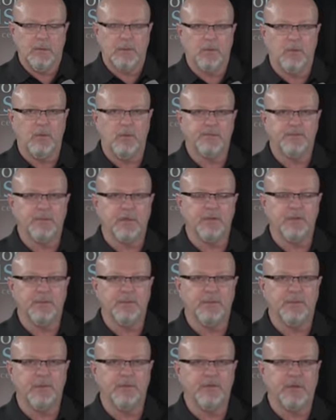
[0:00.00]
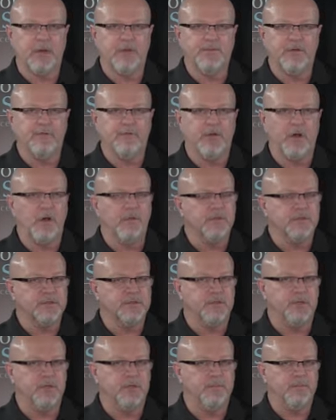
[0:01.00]
A wolf doesn't come in and drive off all the
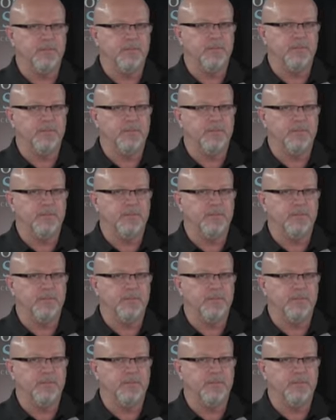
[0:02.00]
sheep.